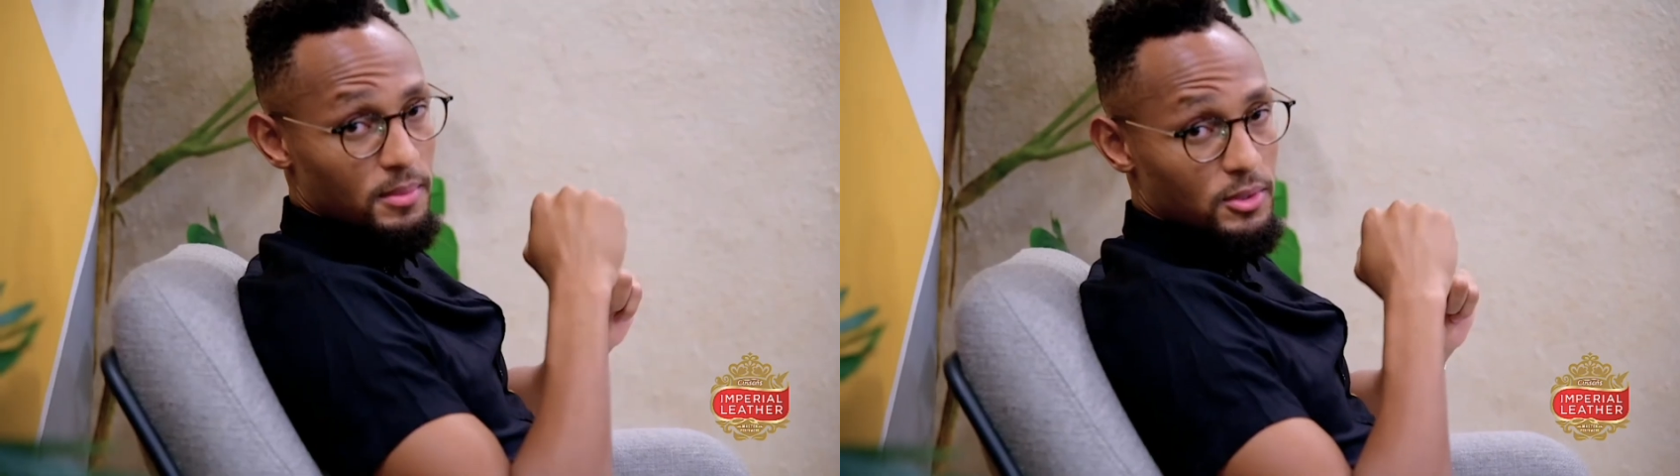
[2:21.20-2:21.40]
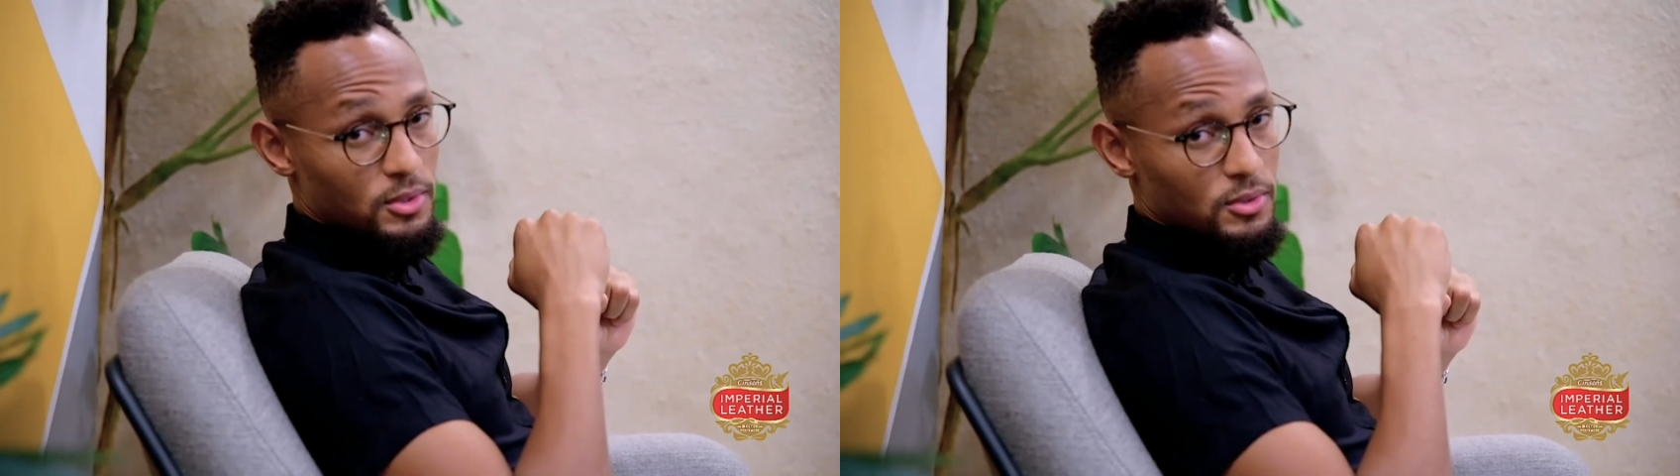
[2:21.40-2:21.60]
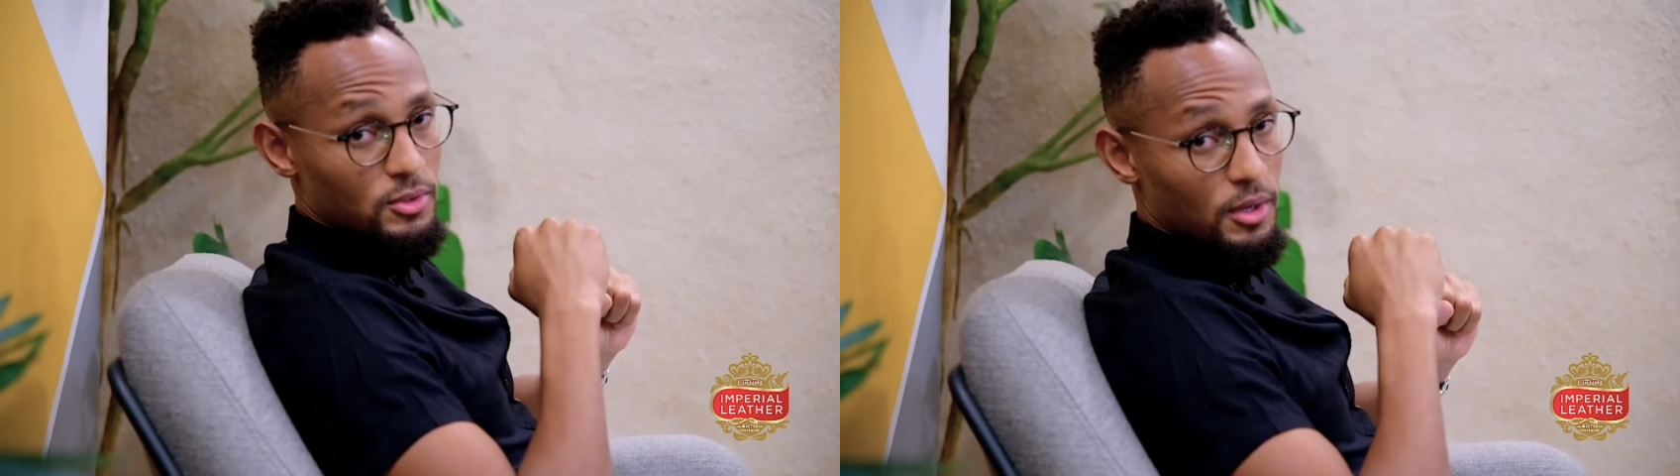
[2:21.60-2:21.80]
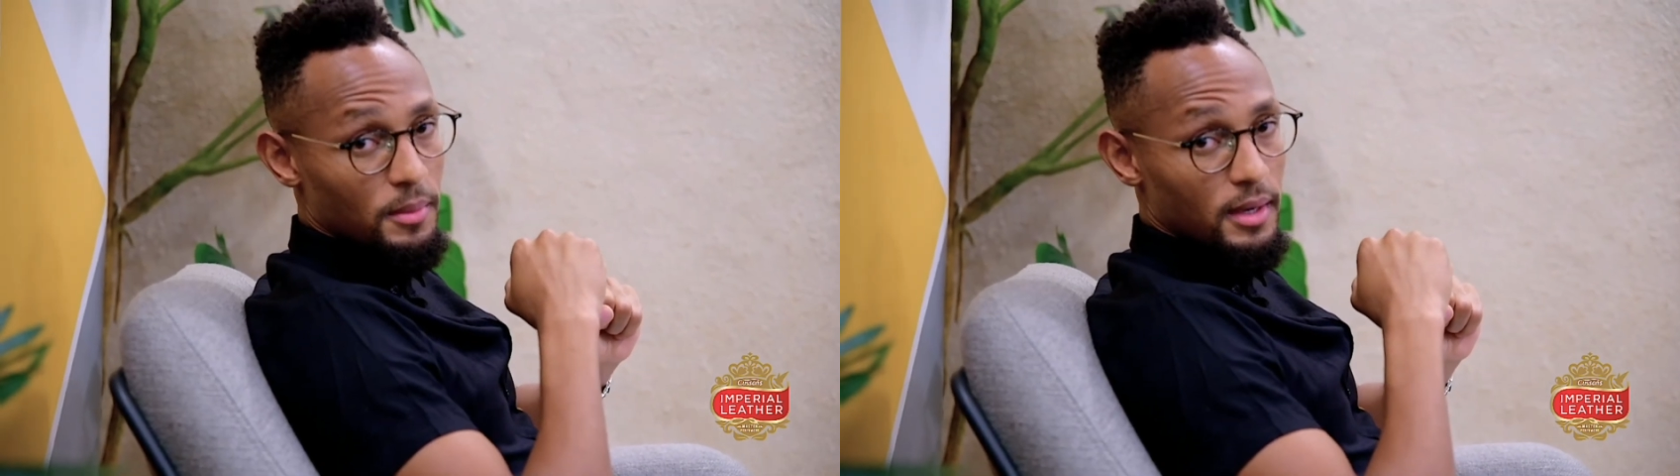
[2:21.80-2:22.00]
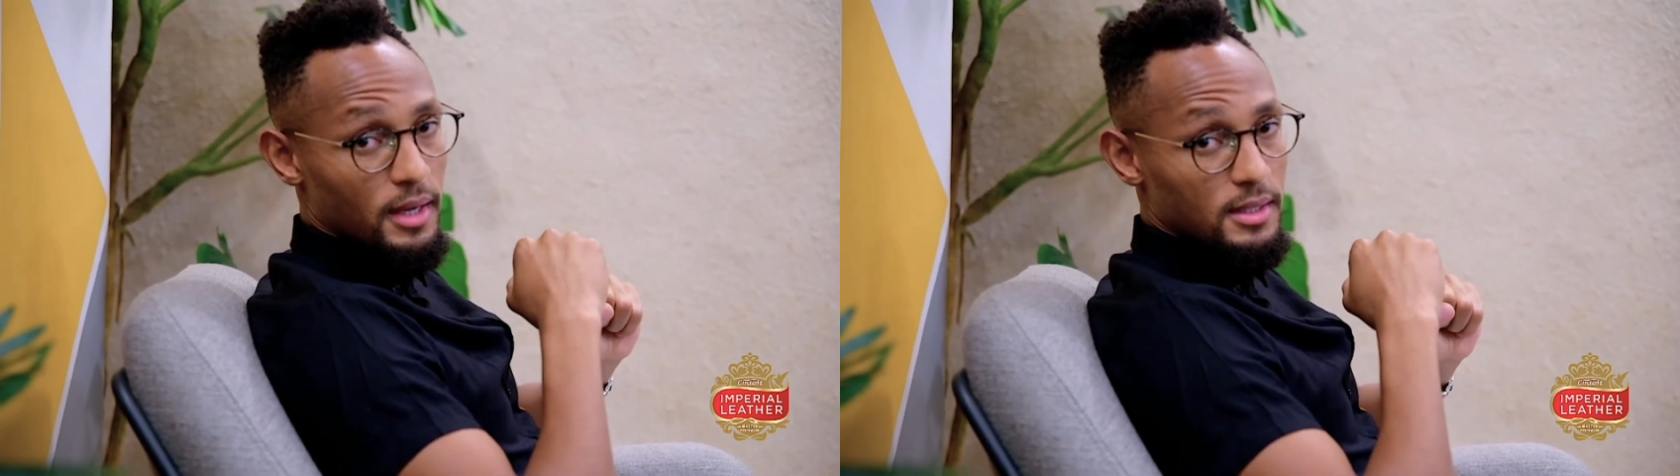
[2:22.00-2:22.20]
make sure to join
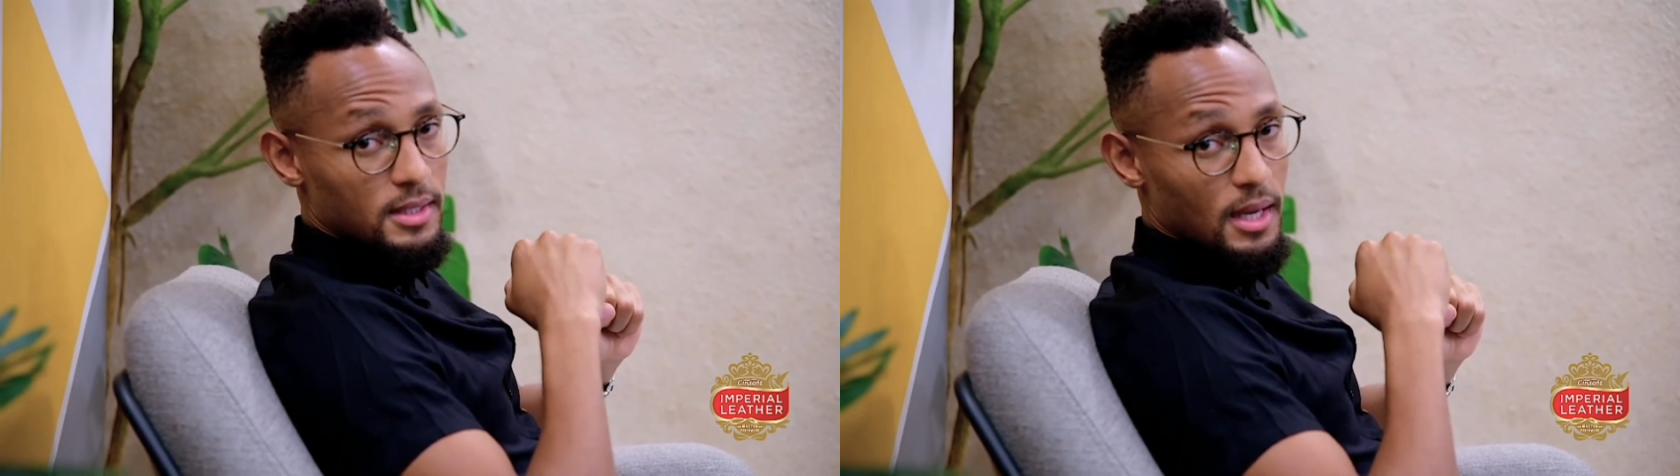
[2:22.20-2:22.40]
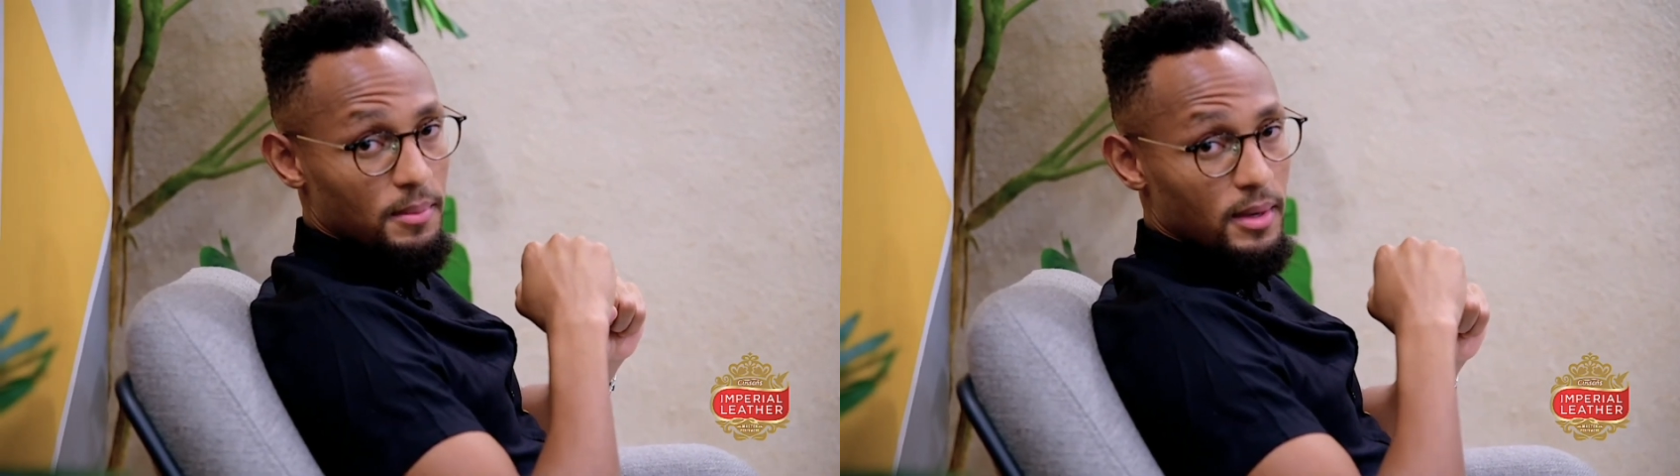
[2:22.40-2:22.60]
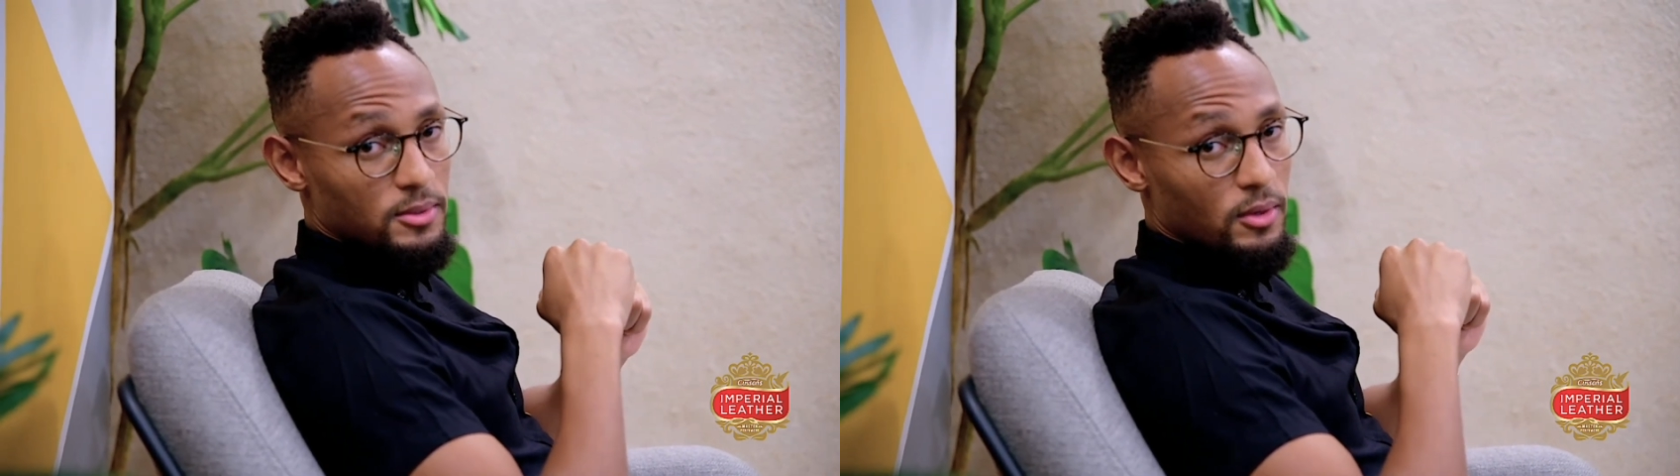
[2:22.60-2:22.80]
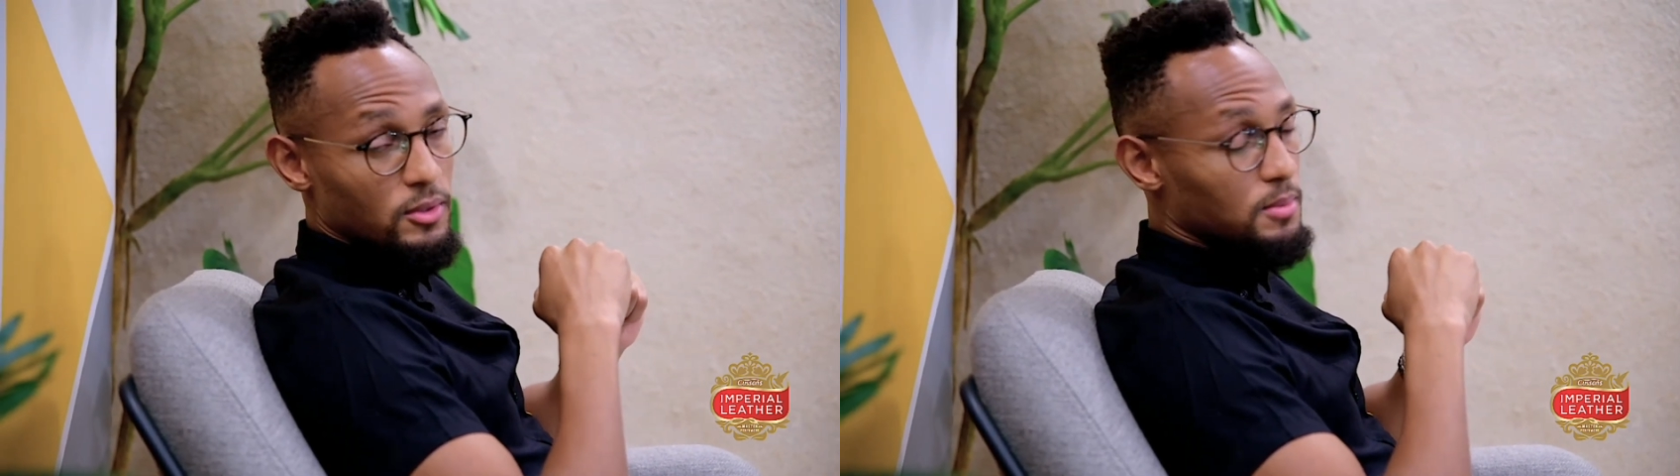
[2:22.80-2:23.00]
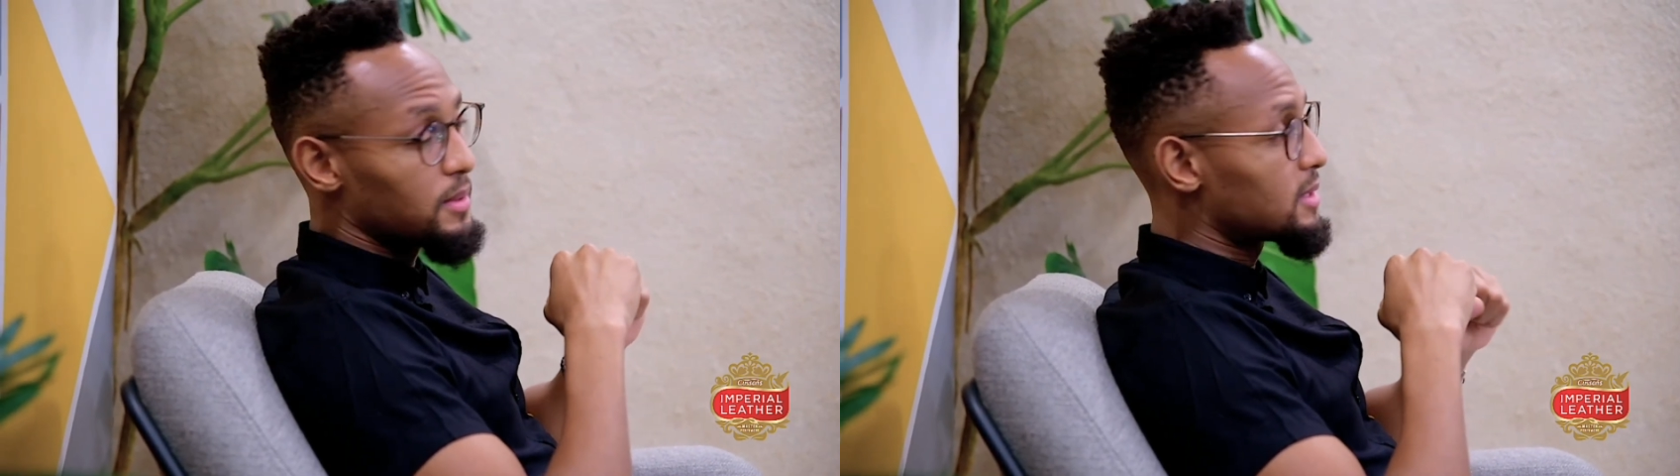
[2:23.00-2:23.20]
me next time as we're going to be